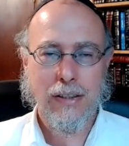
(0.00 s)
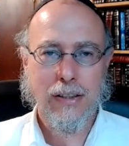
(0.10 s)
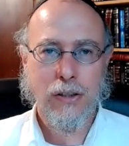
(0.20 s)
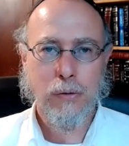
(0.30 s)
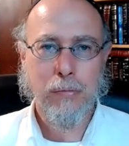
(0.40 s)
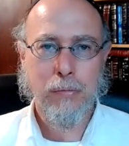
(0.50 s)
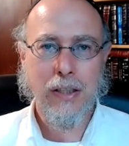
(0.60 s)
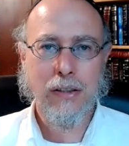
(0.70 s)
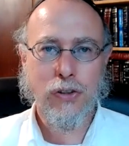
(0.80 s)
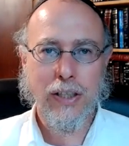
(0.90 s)
You're
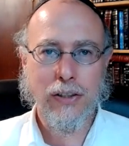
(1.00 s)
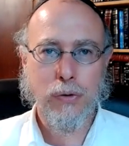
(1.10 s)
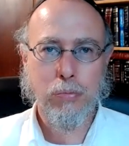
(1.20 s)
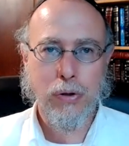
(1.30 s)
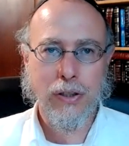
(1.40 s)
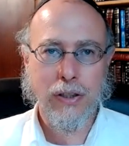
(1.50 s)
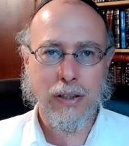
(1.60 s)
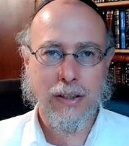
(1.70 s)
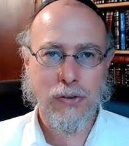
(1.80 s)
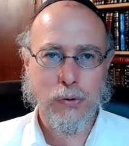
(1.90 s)
being
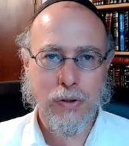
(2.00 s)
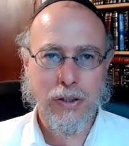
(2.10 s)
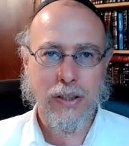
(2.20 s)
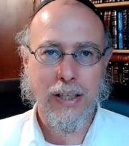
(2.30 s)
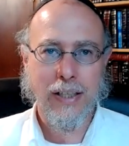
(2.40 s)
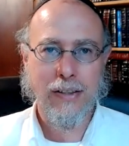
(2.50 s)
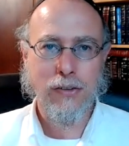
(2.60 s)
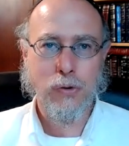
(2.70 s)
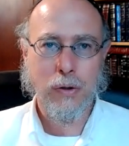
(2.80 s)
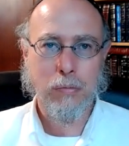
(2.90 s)
transported, as it were,
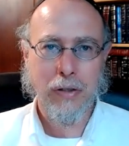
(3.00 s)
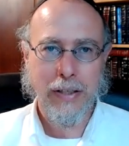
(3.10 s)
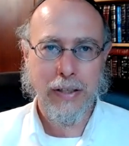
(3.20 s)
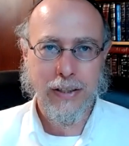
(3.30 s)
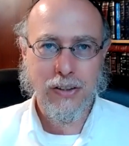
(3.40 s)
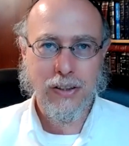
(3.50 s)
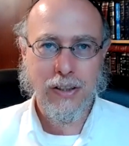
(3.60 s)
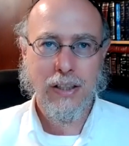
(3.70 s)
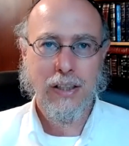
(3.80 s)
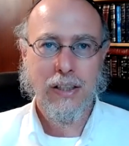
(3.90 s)
into a place
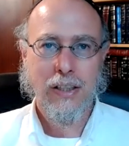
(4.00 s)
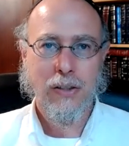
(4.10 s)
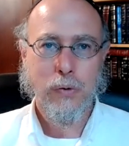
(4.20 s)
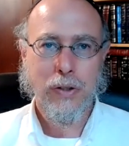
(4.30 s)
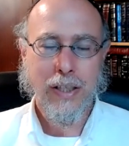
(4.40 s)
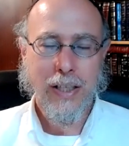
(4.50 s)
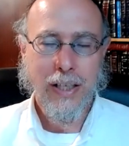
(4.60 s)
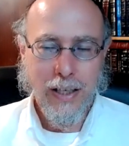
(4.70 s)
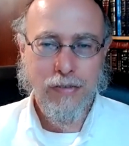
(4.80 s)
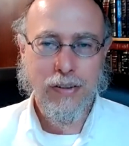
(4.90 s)
where
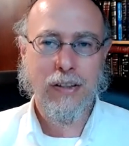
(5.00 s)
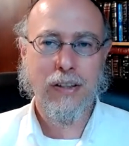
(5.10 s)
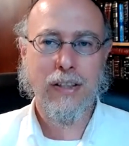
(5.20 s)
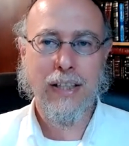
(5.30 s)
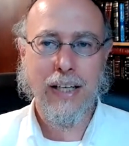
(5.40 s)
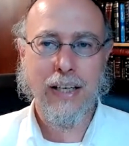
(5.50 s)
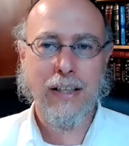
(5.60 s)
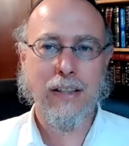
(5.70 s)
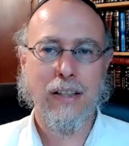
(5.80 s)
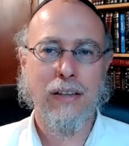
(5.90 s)
even the
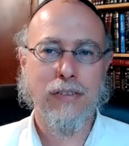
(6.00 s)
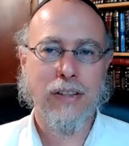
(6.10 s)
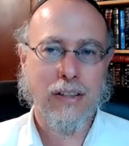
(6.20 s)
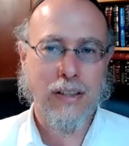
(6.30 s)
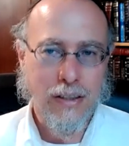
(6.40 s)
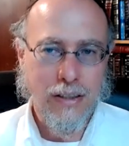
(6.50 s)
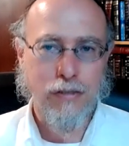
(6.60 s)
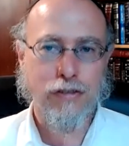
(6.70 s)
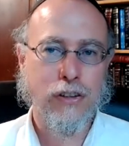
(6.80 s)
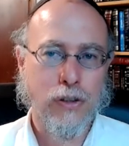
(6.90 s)
negative, even the
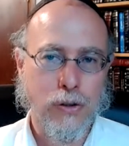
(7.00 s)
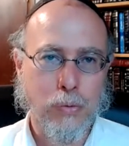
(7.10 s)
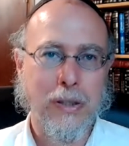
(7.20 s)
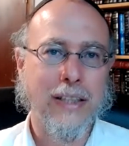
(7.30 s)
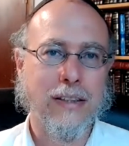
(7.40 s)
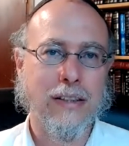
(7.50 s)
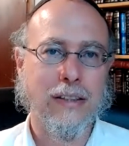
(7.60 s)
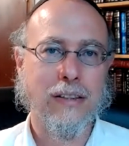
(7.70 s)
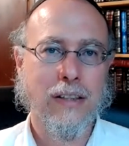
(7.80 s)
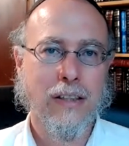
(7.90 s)
difficult
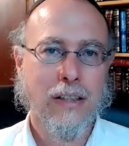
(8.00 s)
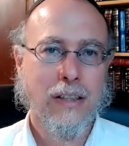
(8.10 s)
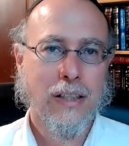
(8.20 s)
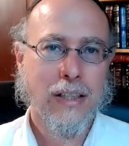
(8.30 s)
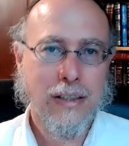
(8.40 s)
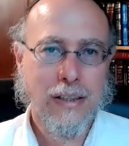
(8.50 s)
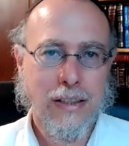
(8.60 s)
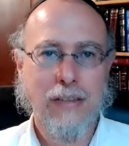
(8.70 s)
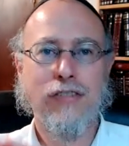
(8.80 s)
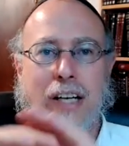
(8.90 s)
present is
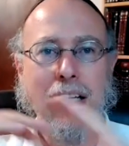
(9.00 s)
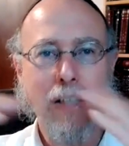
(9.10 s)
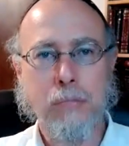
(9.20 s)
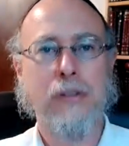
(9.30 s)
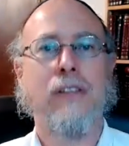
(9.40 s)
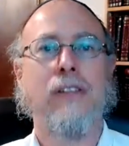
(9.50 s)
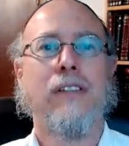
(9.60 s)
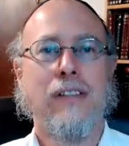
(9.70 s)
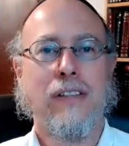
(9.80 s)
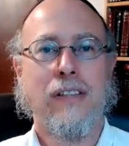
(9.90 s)
enveloped,
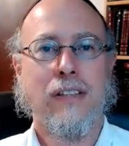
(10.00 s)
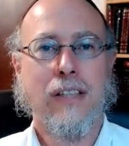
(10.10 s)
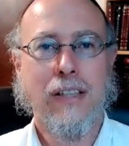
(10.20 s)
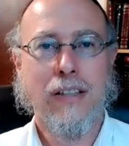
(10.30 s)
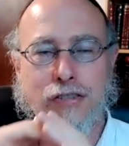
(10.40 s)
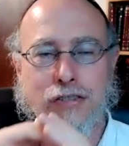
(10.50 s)
like the